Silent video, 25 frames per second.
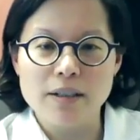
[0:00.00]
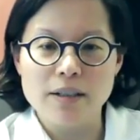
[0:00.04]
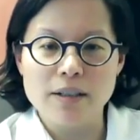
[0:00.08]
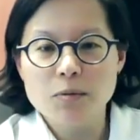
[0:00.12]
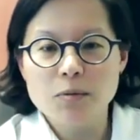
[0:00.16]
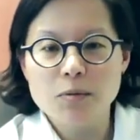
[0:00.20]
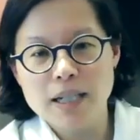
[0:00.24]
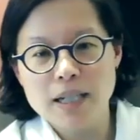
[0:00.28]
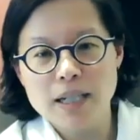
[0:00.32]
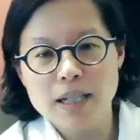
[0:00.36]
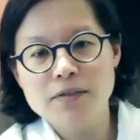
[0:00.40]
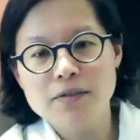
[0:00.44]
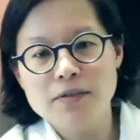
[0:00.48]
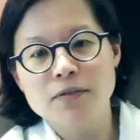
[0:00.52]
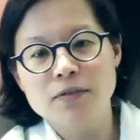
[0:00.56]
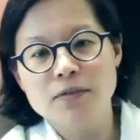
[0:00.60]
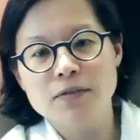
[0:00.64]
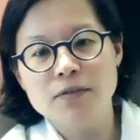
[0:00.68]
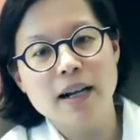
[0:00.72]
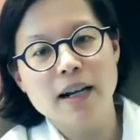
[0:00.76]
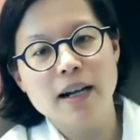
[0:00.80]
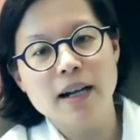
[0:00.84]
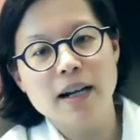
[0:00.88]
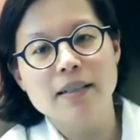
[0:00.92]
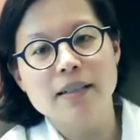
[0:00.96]
We have to
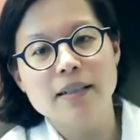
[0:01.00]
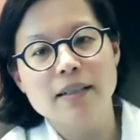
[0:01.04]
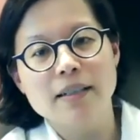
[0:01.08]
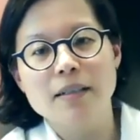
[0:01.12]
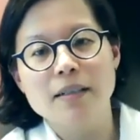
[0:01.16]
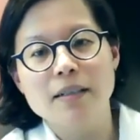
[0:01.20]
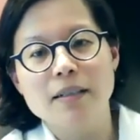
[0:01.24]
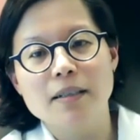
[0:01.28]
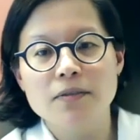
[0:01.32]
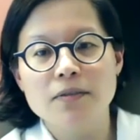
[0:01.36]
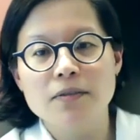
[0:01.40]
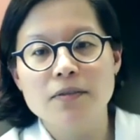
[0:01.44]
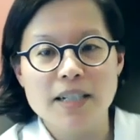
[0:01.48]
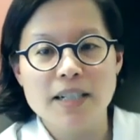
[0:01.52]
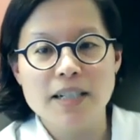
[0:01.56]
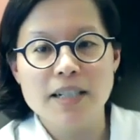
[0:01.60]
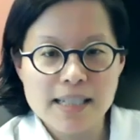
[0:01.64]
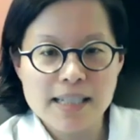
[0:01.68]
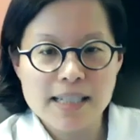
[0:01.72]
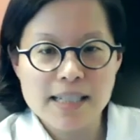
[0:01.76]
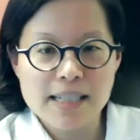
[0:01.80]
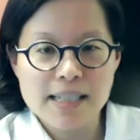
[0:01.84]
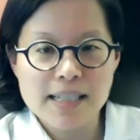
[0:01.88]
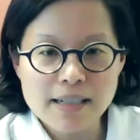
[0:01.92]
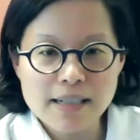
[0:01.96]
find the perfect
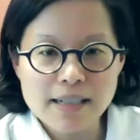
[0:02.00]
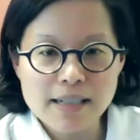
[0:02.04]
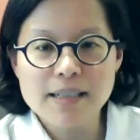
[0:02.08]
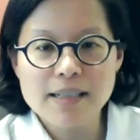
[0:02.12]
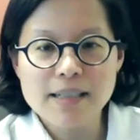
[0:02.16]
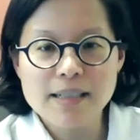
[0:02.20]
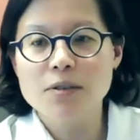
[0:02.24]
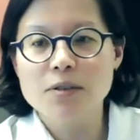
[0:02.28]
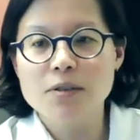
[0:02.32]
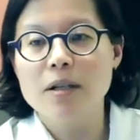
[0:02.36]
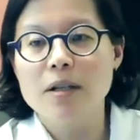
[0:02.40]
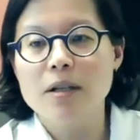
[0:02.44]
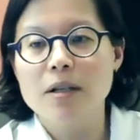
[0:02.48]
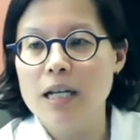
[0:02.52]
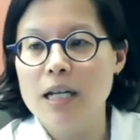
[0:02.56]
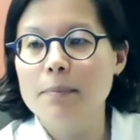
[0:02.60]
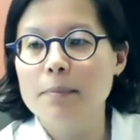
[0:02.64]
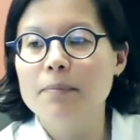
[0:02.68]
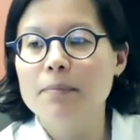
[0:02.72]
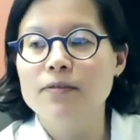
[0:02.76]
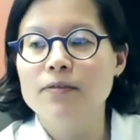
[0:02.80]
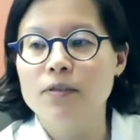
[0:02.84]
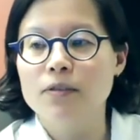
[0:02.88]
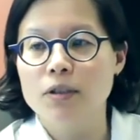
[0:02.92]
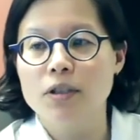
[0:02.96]
size as well as
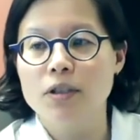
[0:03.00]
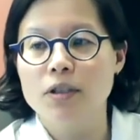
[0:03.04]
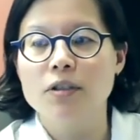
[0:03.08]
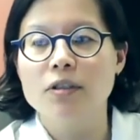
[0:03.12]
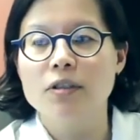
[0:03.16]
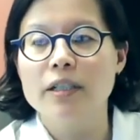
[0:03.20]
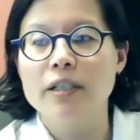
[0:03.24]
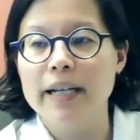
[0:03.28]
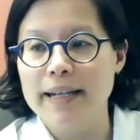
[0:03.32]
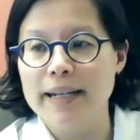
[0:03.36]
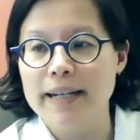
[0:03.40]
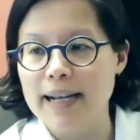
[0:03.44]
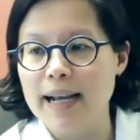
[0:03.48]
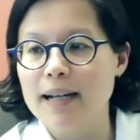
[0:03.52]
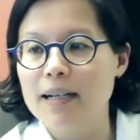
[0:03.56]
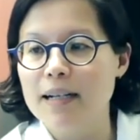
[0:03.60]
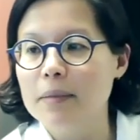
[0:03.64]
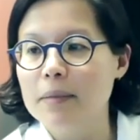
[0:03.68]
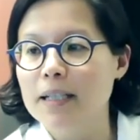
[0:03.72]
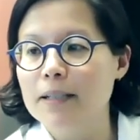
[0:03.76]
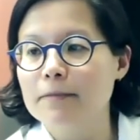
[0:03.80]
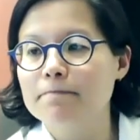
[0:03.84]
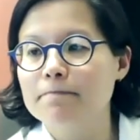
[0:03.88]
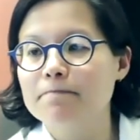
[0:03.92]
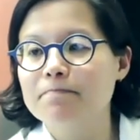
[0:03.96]
shape for your
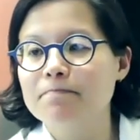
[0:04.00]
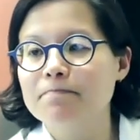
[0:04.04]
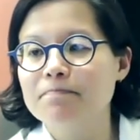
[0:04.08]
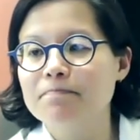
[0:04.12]
anatomy.